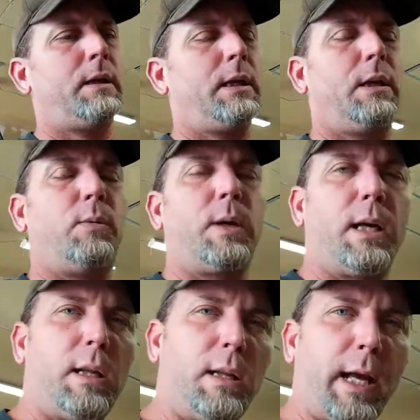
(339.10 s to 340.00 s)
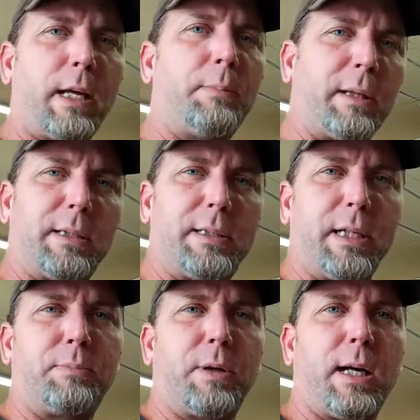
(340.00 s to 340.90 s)
you know, what I like about the
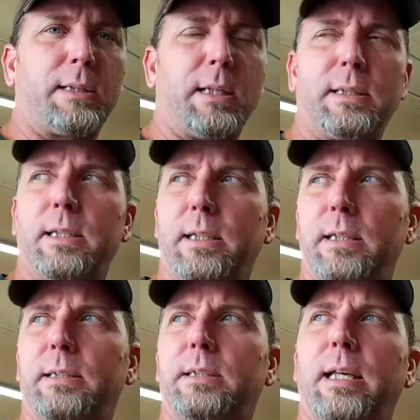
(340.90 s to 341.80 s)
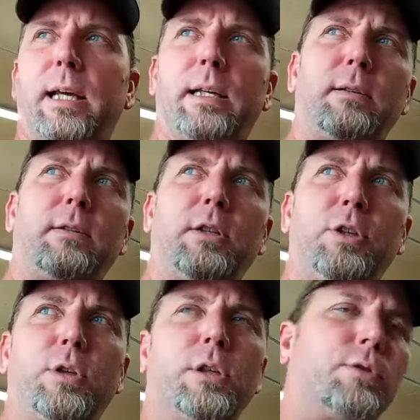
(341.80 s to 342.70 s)
TIG process is that
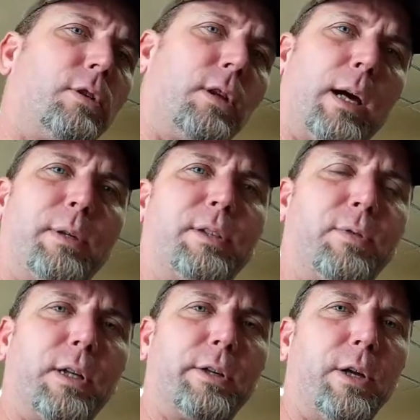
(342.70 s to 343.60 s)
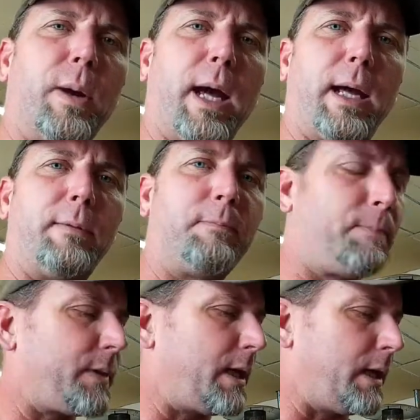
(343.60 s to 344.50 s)
you control how much filler you add
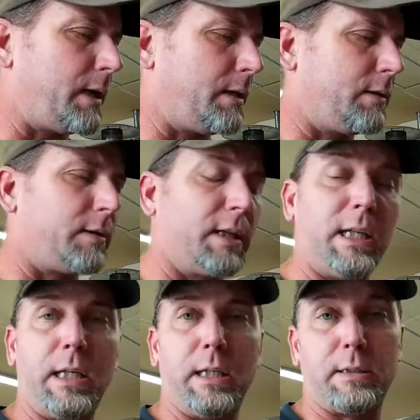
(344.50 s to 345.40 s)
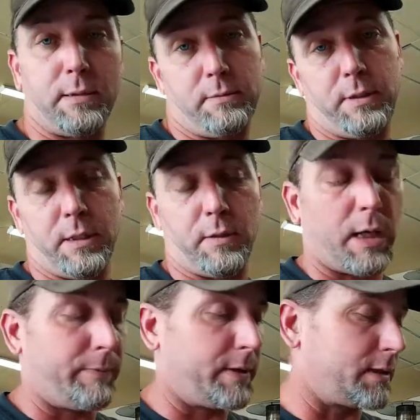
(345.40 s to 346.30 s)
and the heat, you know,
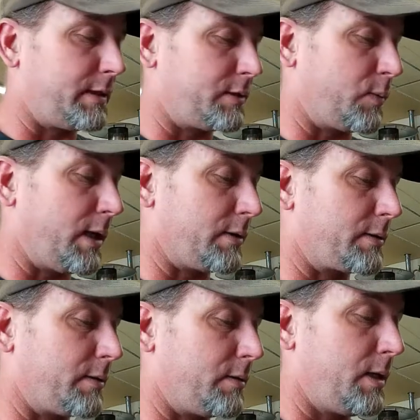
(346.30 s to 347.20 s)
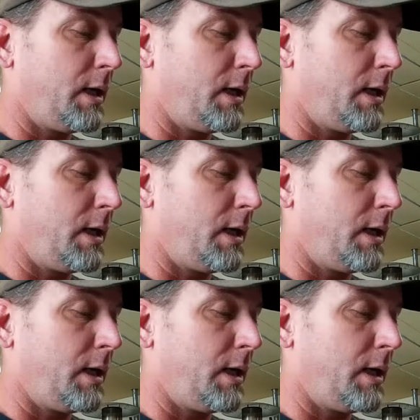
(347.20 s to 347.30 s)
obviously as well. So